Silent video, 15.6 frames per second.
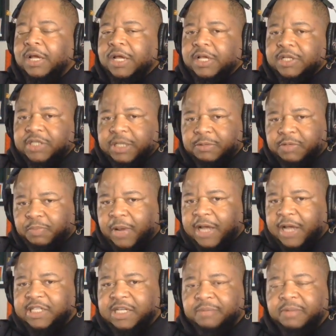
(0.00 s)
She was
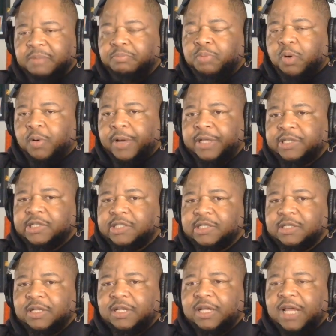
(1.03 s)
pacing them in points.
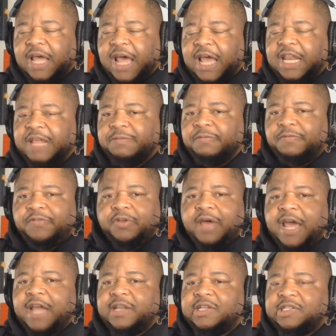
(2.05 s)
And even Phil
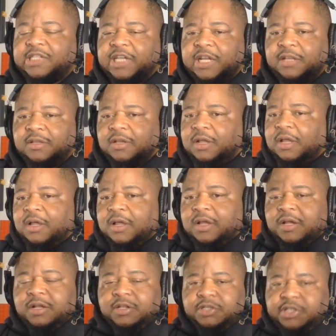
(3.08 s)
Handy said,
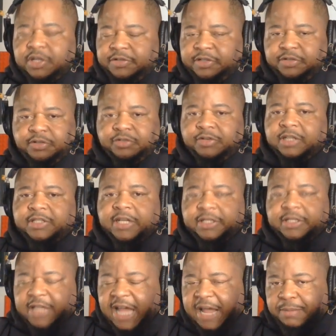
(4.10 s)
Chelsea's going to try to take
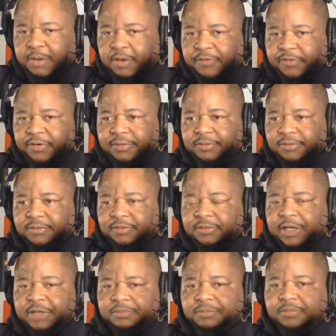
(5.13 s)
the game over.
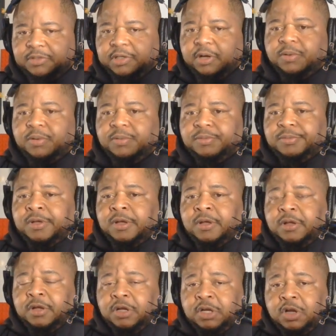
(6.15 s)
So,
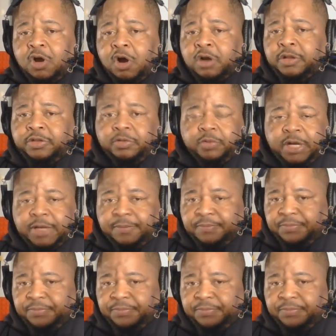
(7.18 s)
guard at 3.